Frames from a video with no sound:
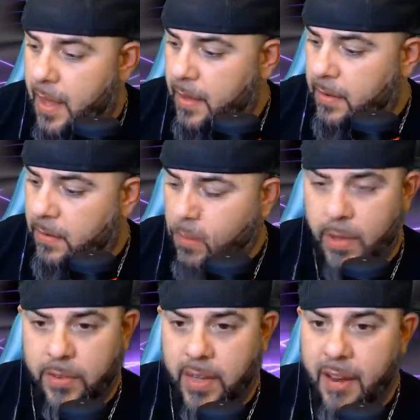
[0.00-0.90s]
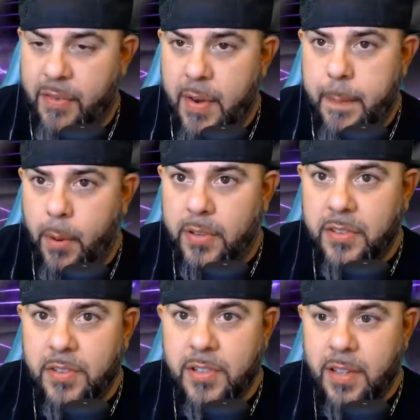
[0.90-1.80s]
What, to get free perks
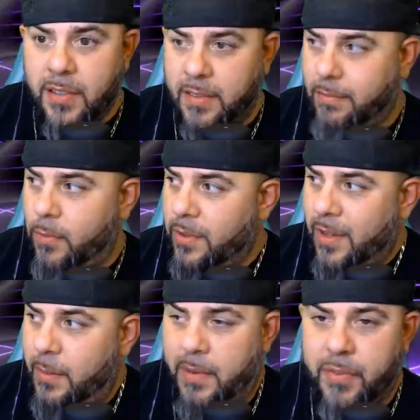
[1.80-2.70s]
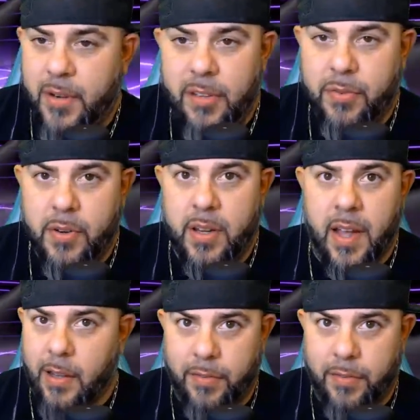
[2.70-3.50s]
and shit? We talking about free is free. I love free.